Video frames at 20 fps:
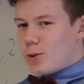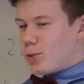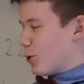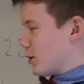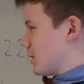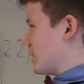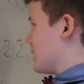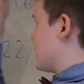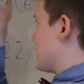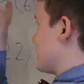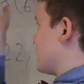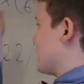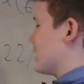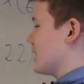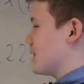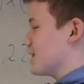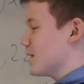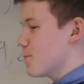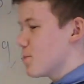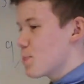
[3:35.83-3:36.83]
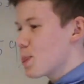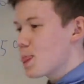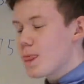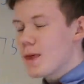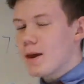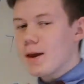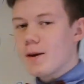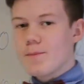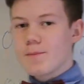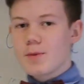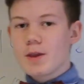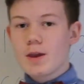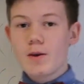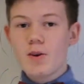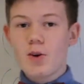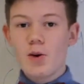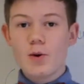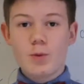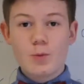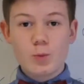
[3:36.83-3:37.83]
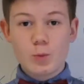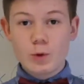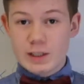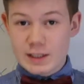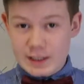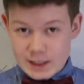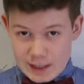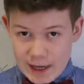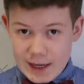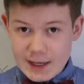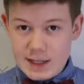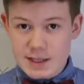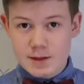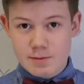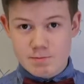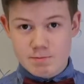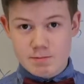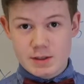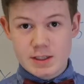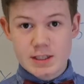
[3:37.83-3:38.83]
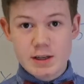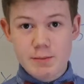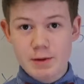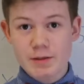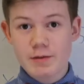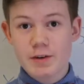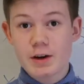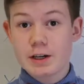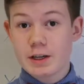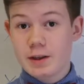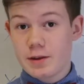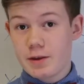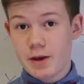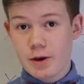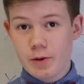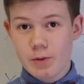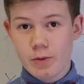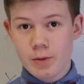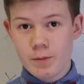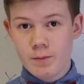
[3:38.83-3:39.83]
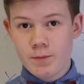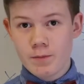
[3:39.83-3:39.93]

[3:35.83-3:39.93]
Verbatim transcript: what is this? We can simplify it though.